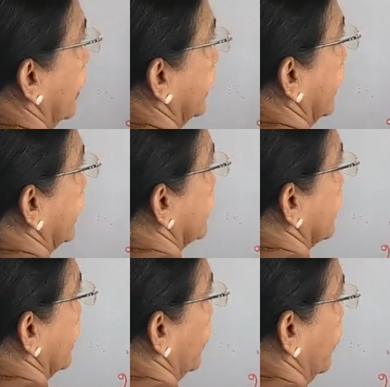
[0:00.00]
That is
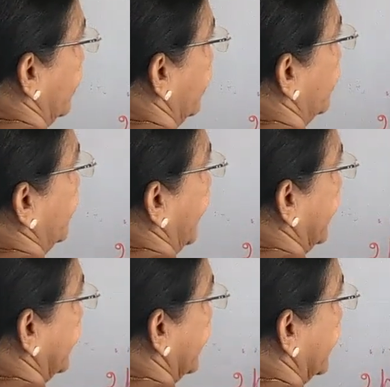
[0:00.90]
equal to
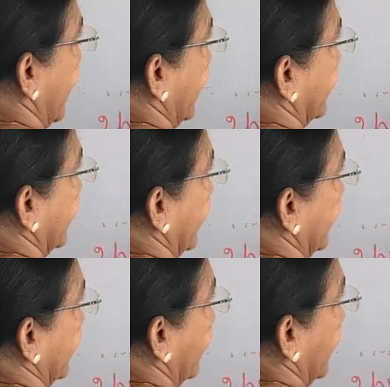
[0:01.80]

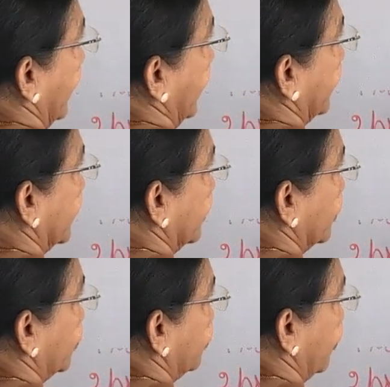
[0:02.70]
1800
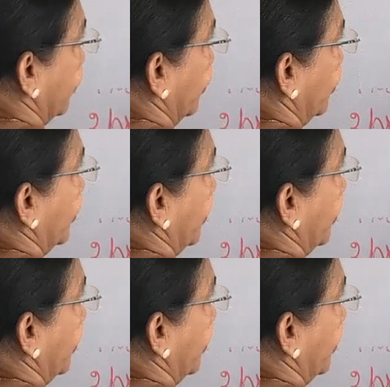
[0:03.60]
into 4